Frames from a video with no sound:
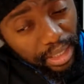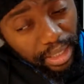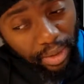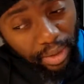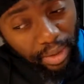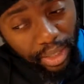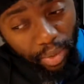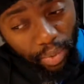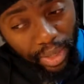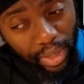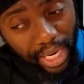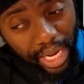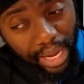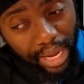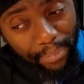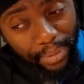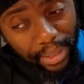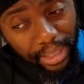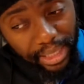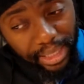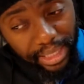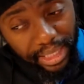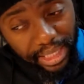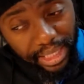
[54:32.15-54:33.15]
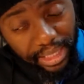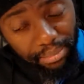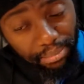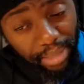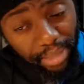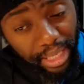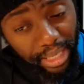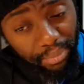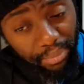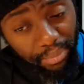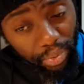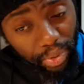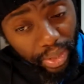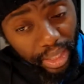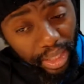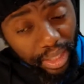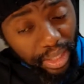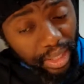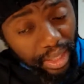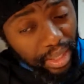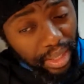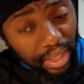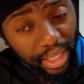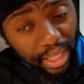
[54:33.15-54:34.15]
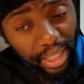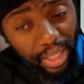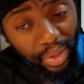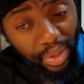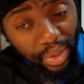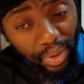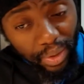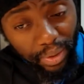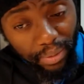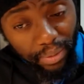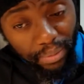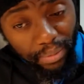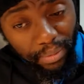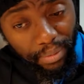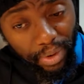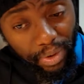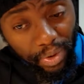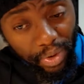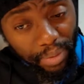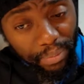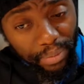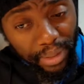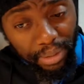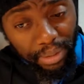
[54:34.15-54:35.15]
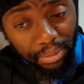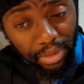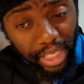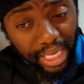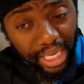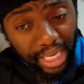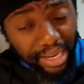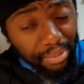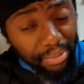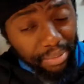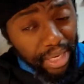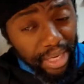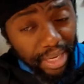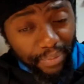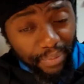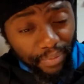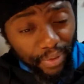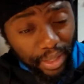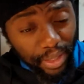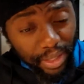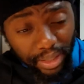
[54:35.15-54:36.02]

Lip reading: Look at what happened in Zimbabwe. Robert Mugabe